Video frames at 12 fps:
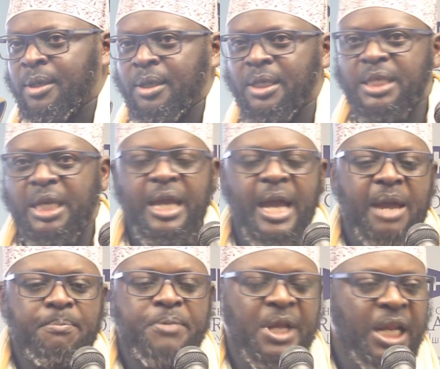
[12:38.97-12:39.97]
He say,
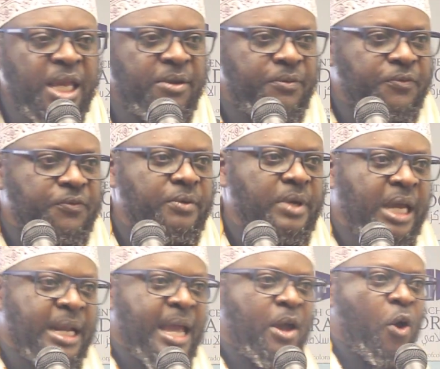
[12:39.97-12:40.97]
I believe
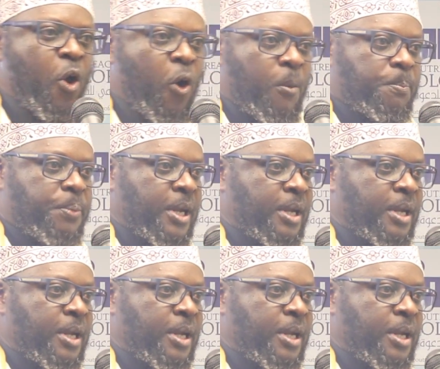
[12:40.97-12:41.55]
and I hope